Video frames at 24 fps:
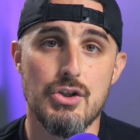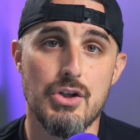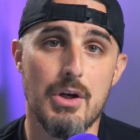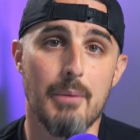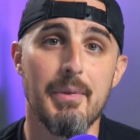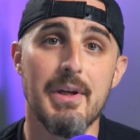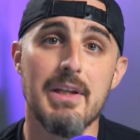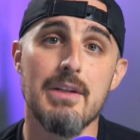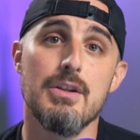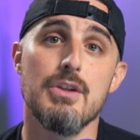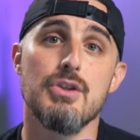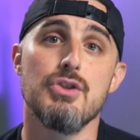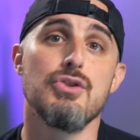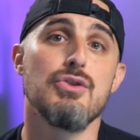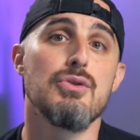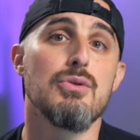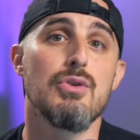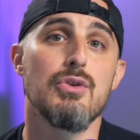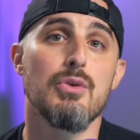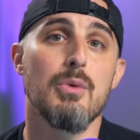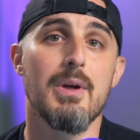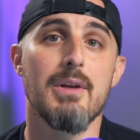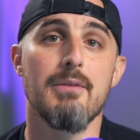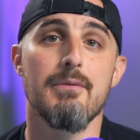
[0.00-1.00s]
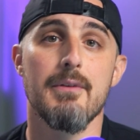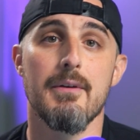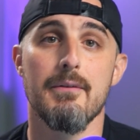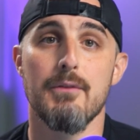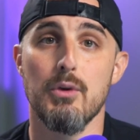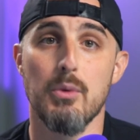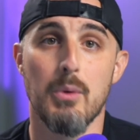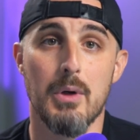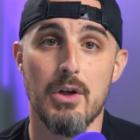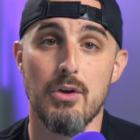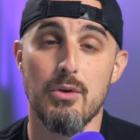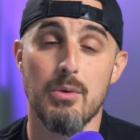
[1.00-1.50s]
Jumping to June 25th,
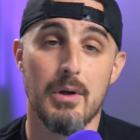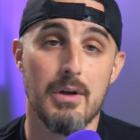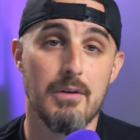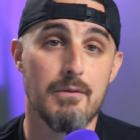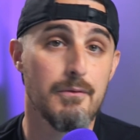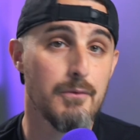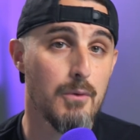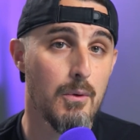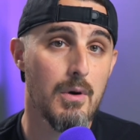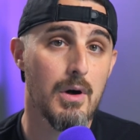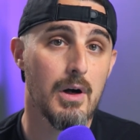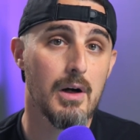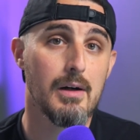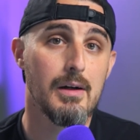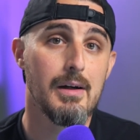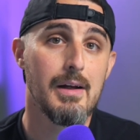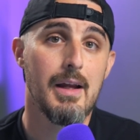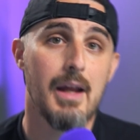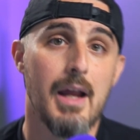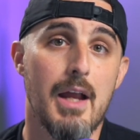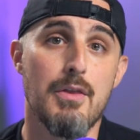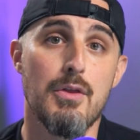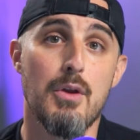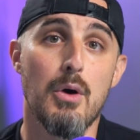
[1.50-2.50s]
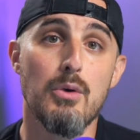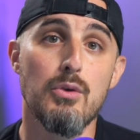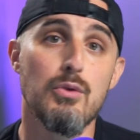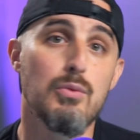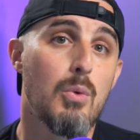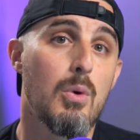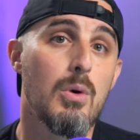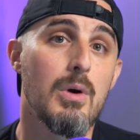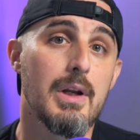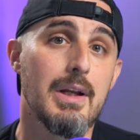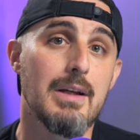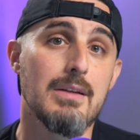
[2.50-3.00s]
2024, and those
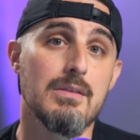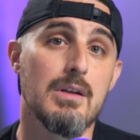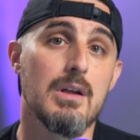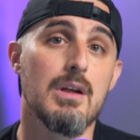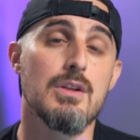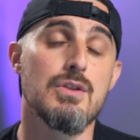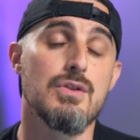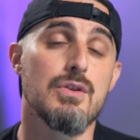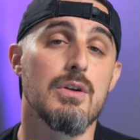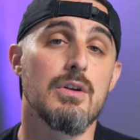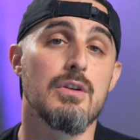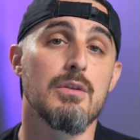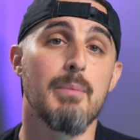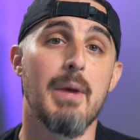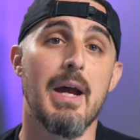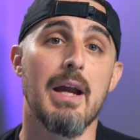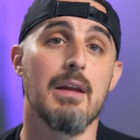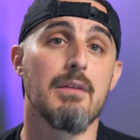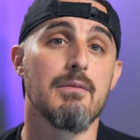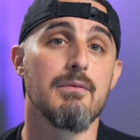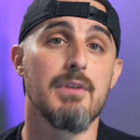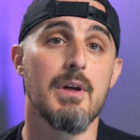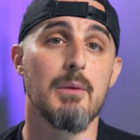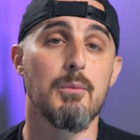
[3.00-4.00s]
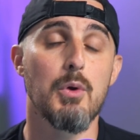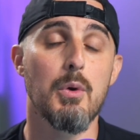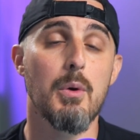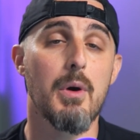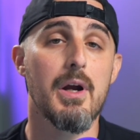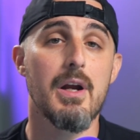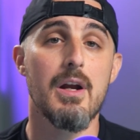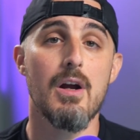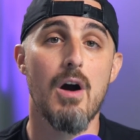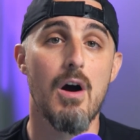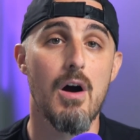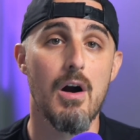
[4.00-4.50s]
warnings and concerns back in
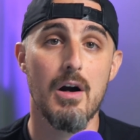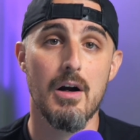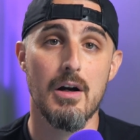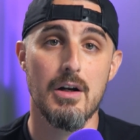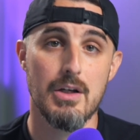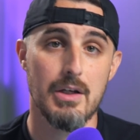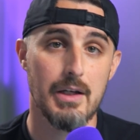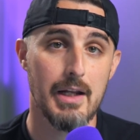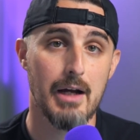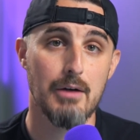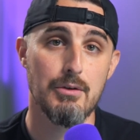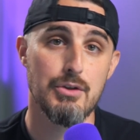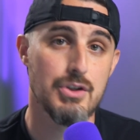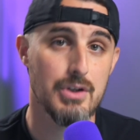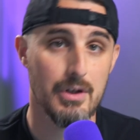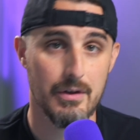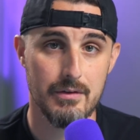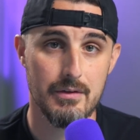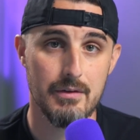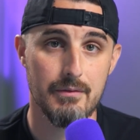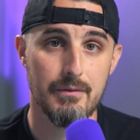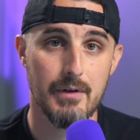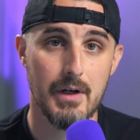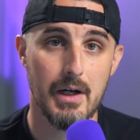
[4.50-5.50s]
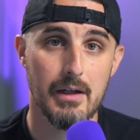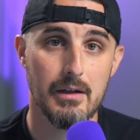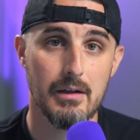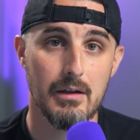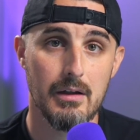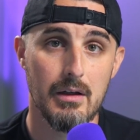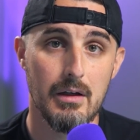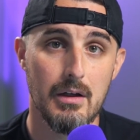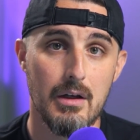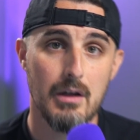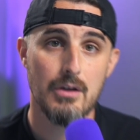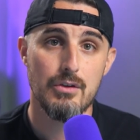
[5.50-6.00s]
February are now justified.
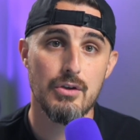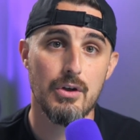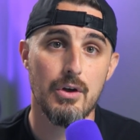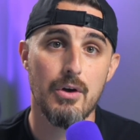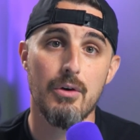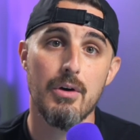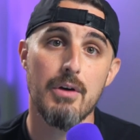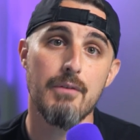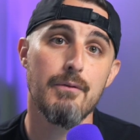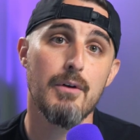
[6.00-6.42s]
Security